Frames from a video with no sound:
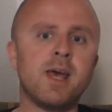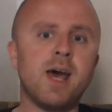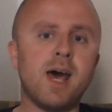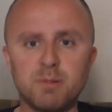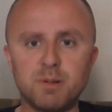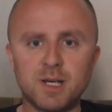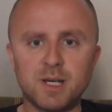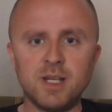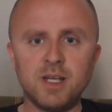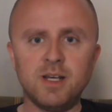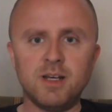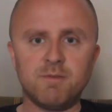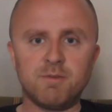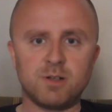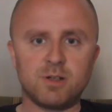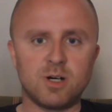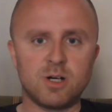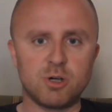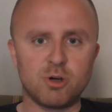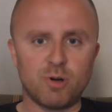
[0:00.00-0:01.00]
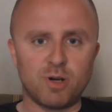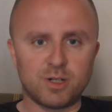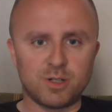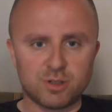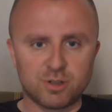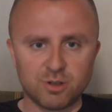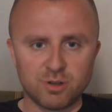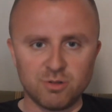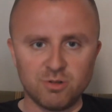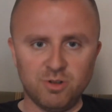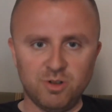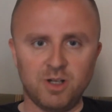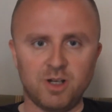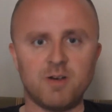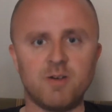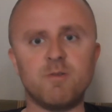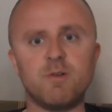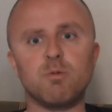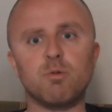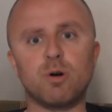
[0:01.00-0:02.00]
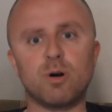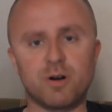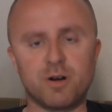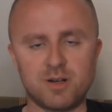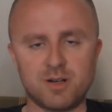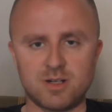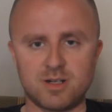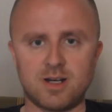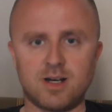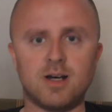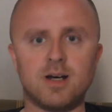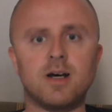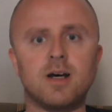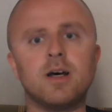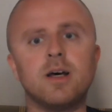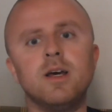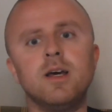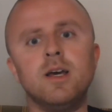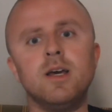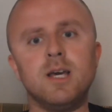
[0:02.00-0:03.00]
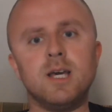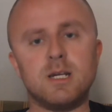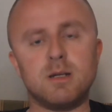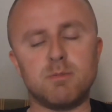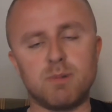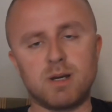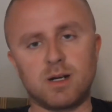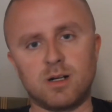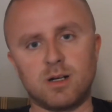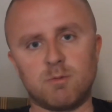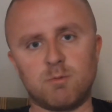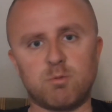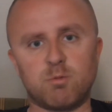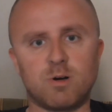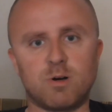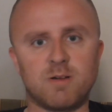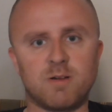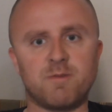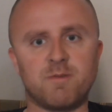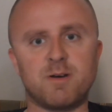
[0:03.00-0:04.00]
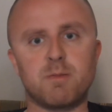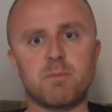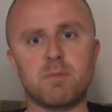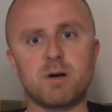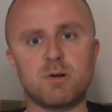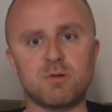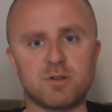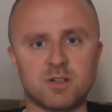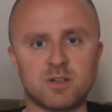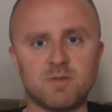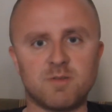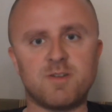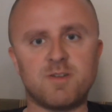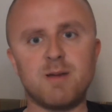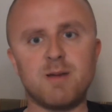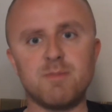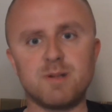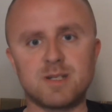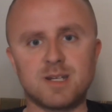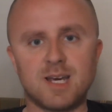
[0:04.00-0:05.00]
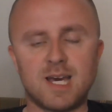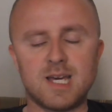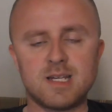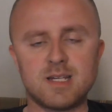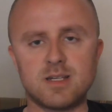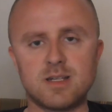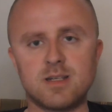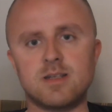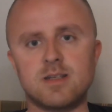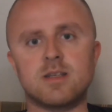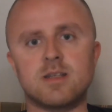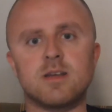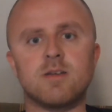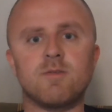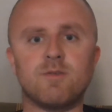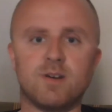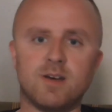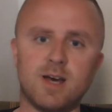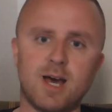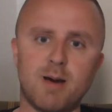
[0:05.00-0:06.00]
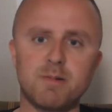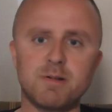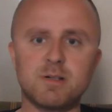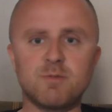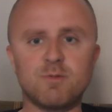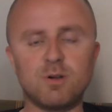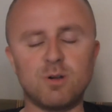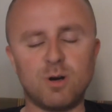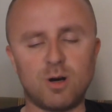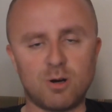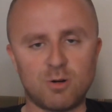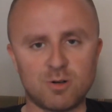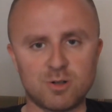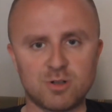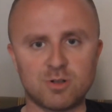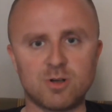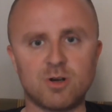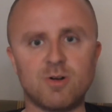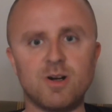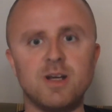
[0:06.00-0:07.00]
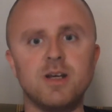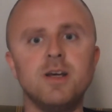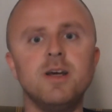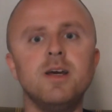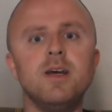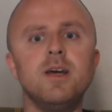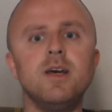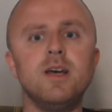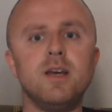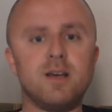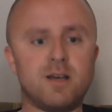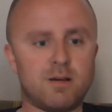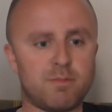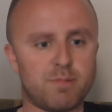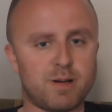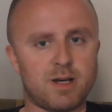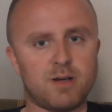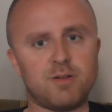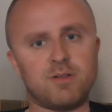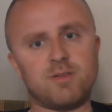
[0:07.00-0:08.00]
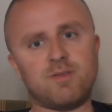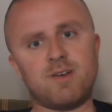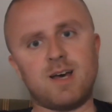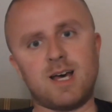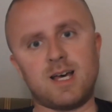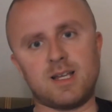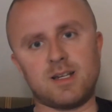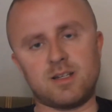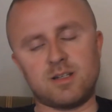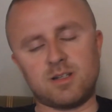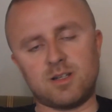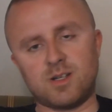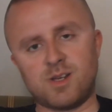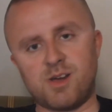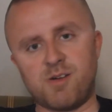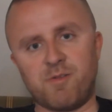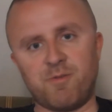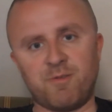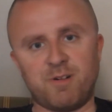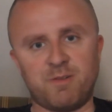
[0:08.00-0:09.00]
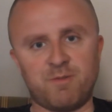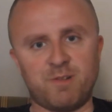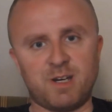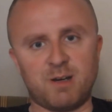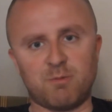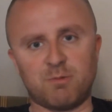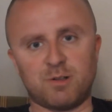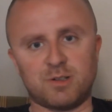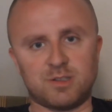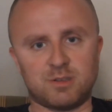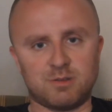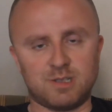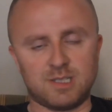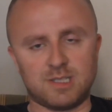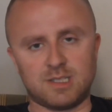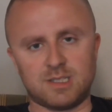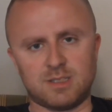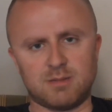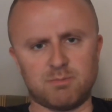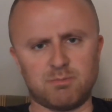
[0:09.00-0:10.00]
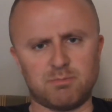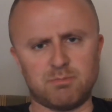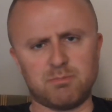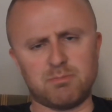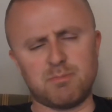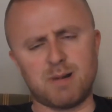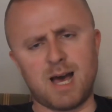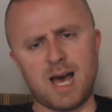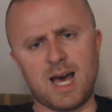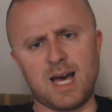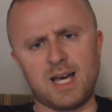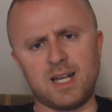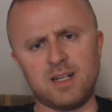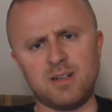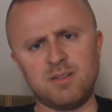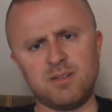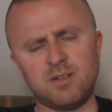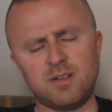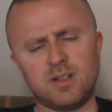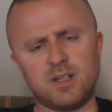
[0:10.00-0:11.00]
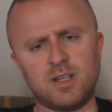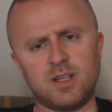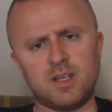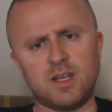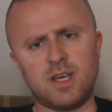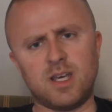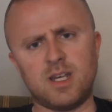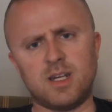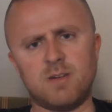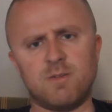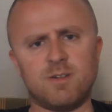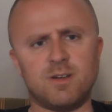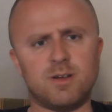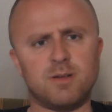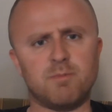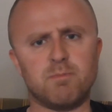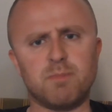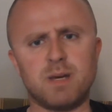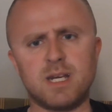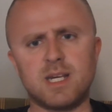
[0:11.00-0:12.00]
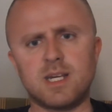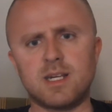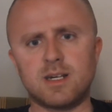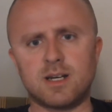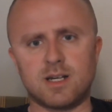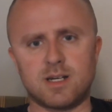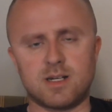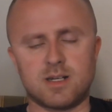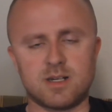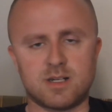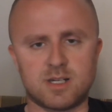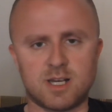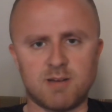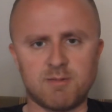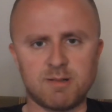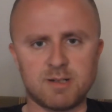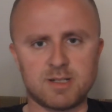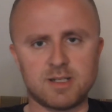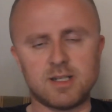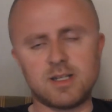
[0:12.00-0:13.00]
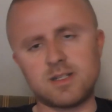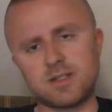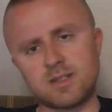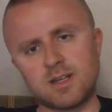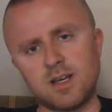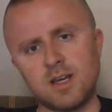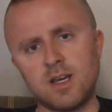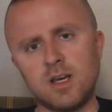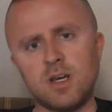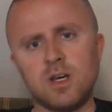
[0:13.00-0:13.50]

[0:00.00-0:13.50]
In the beginning of The Conjuring 2, the Warrens are in the middle of one of their most famous cases, the Amityville Horror Story, about that there was this man in the mid-1970s